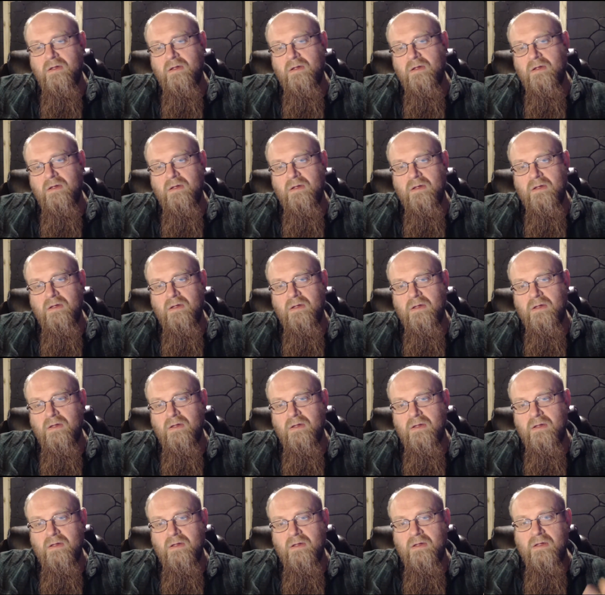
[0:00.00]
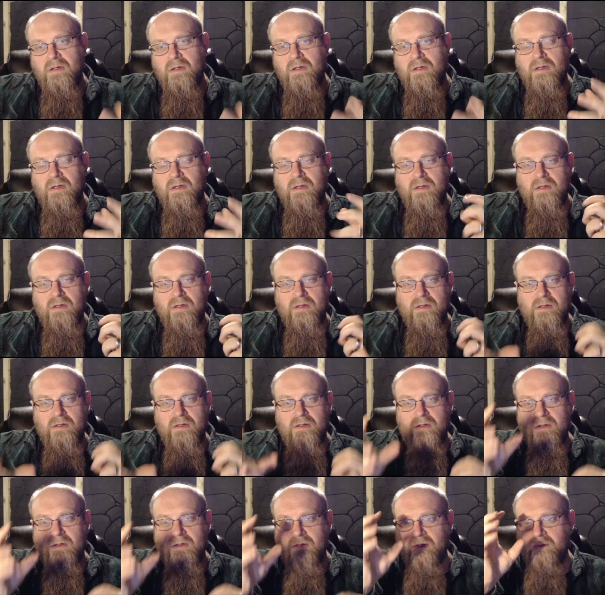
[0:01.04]

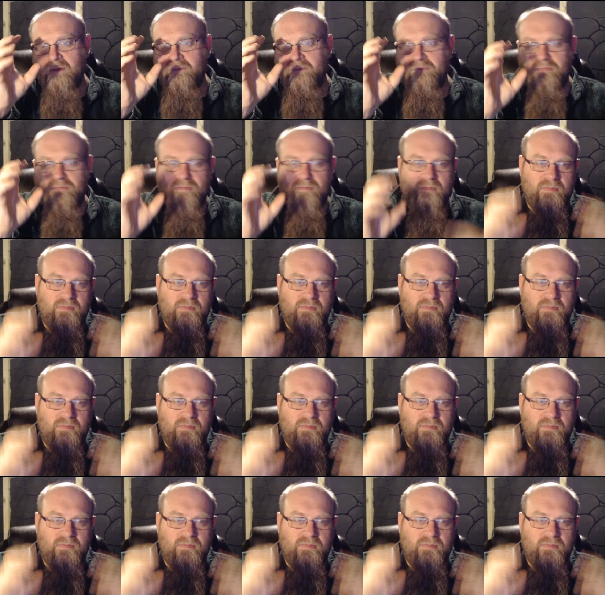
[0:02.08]
(no one is talking)